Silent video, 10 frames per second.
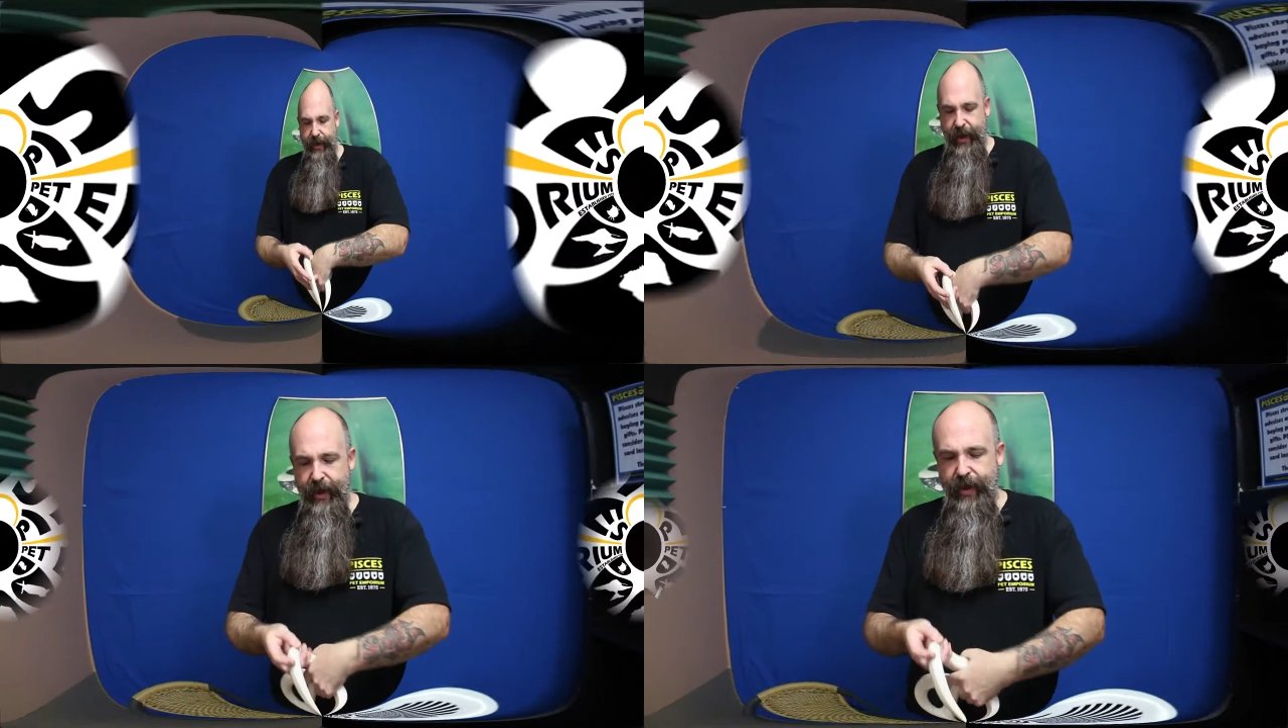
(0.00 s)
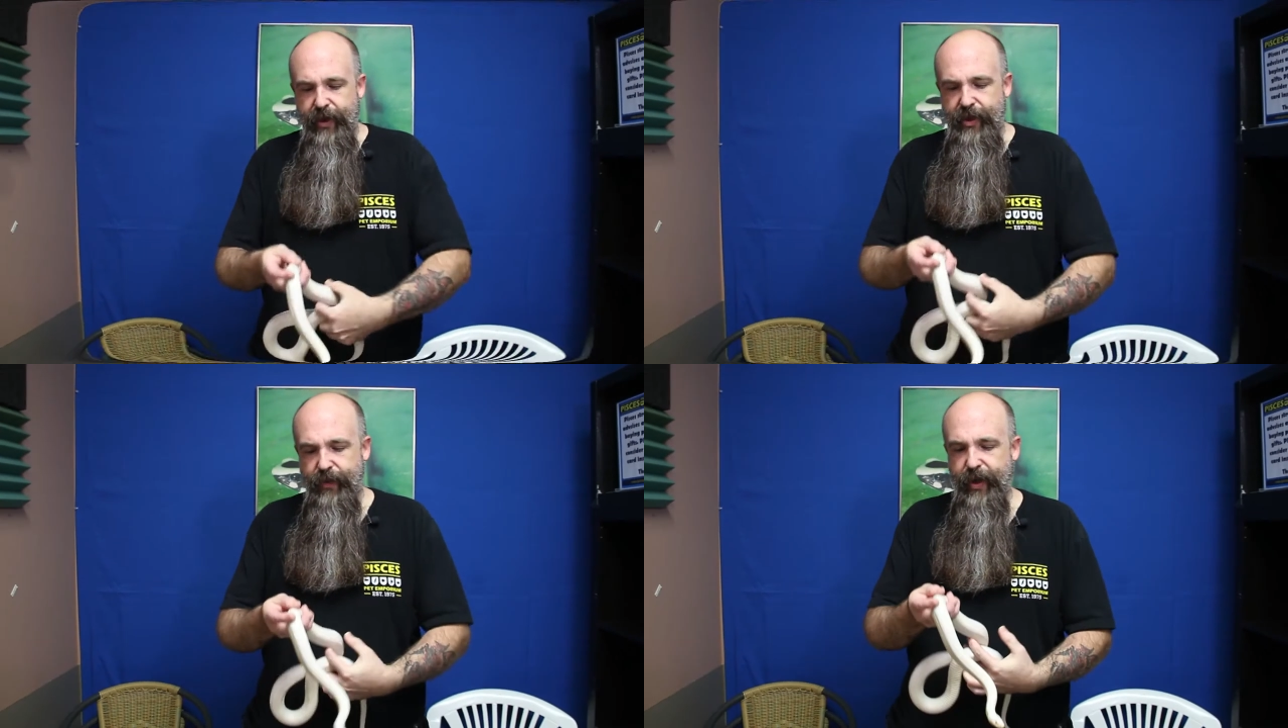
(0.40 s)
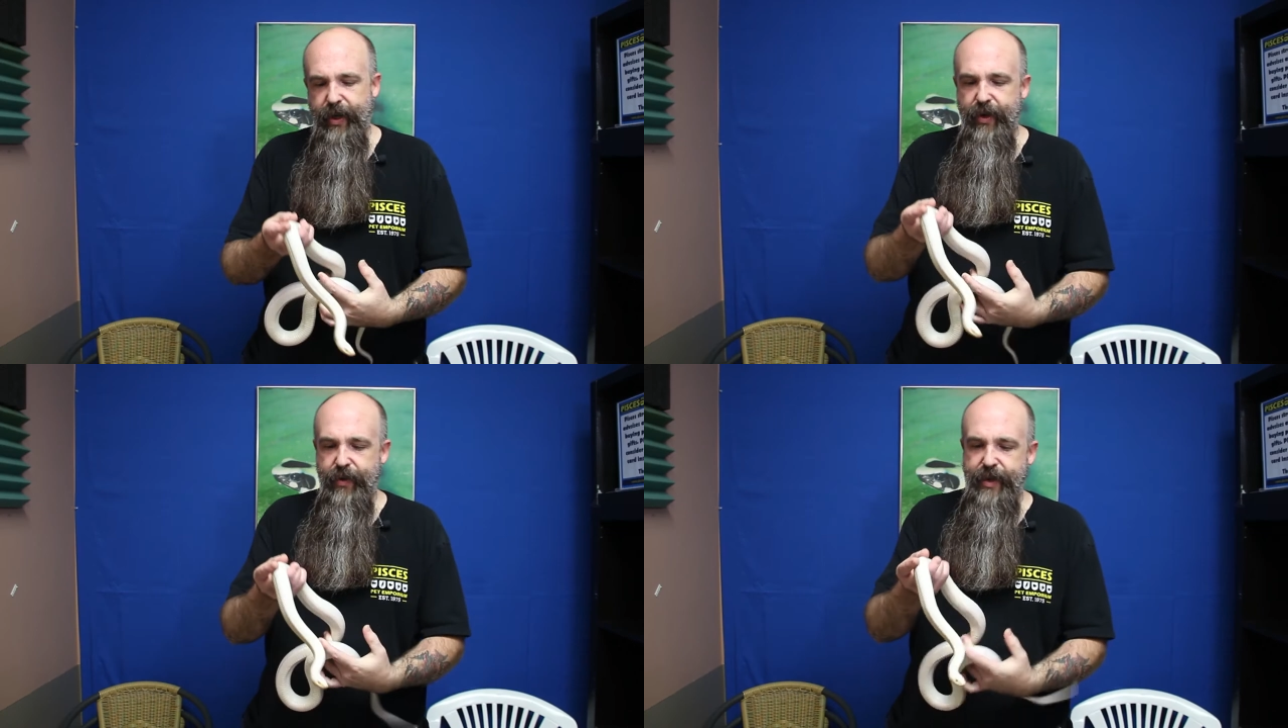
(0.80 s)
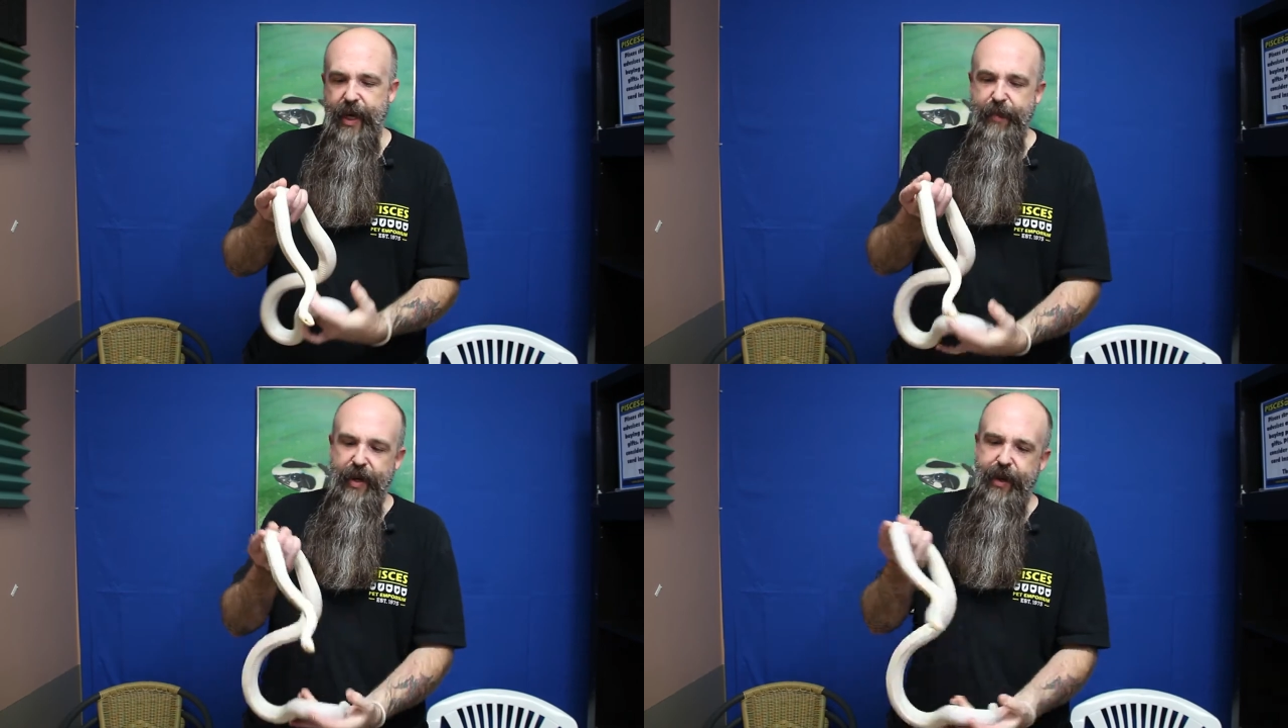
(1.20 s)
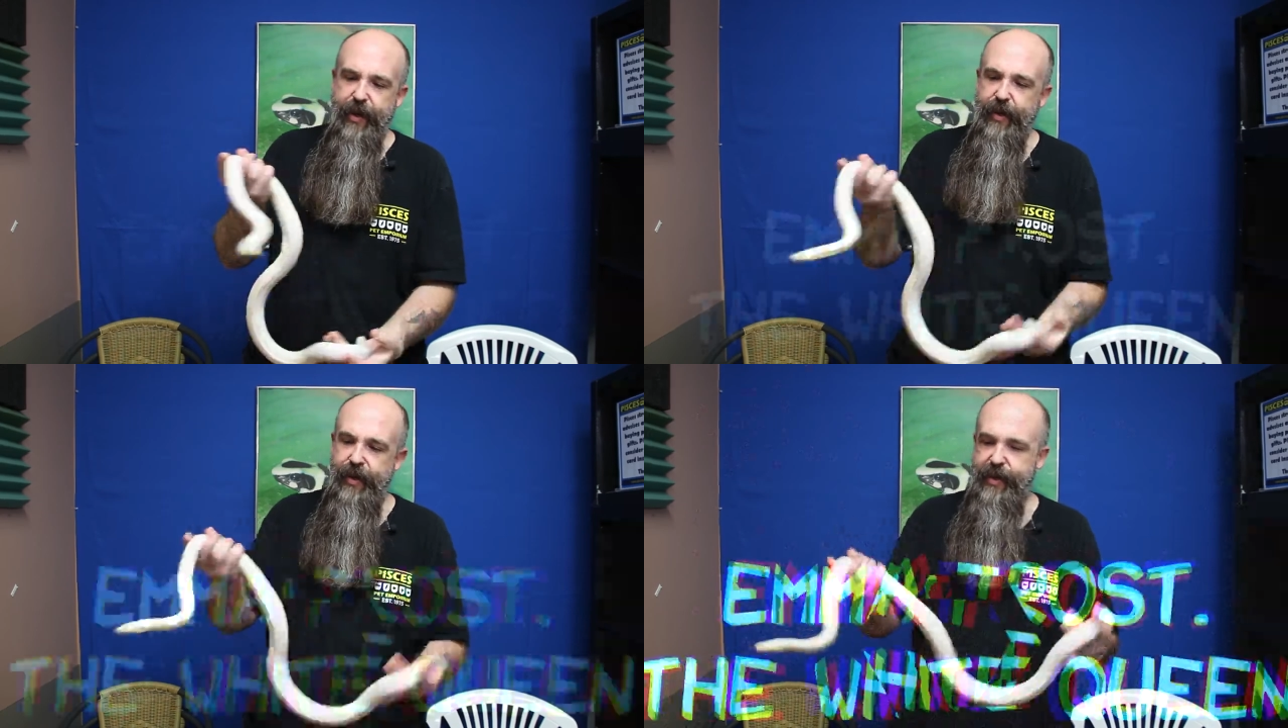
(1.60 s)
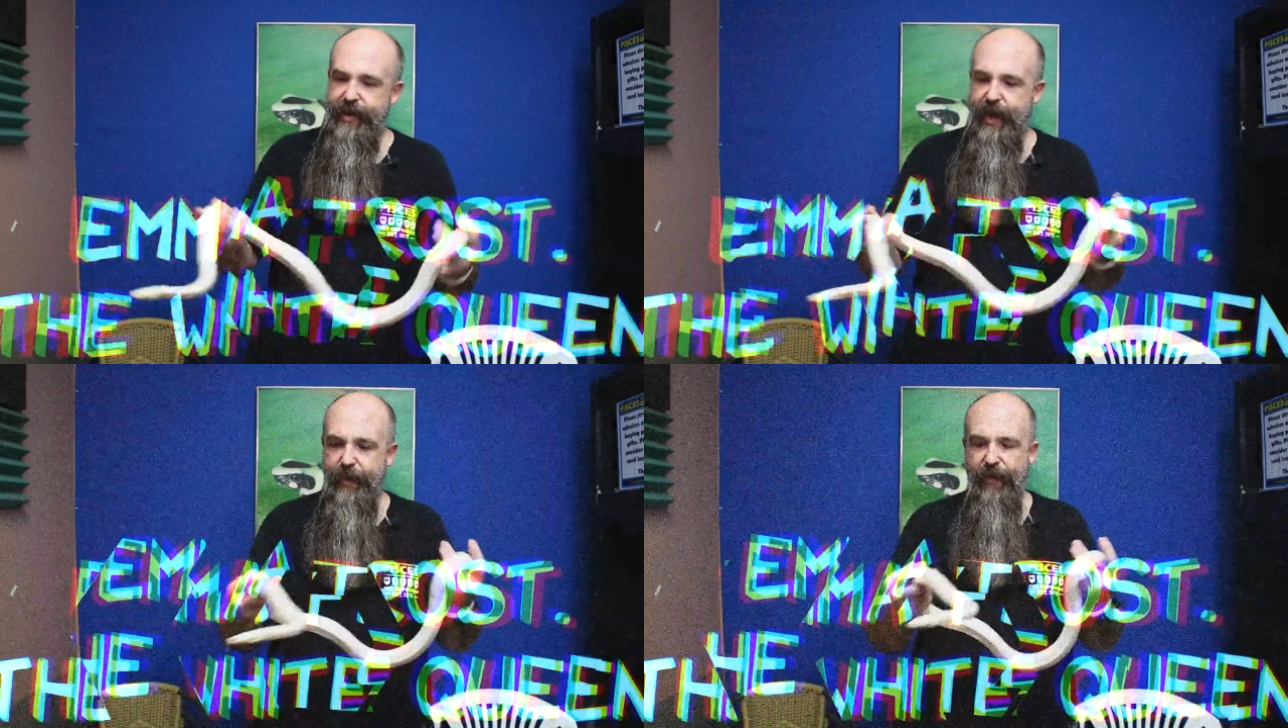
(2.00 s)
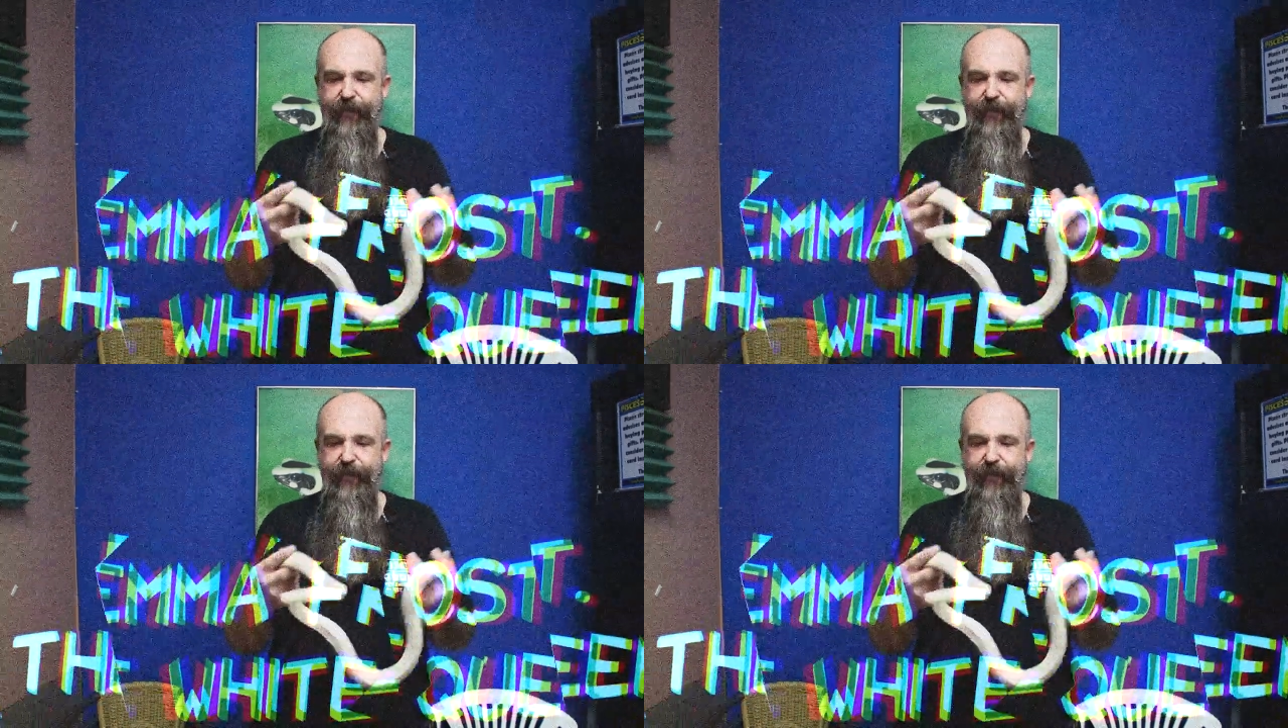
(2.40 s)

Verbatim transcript: animals. So we're going to use Emma here. This is Emma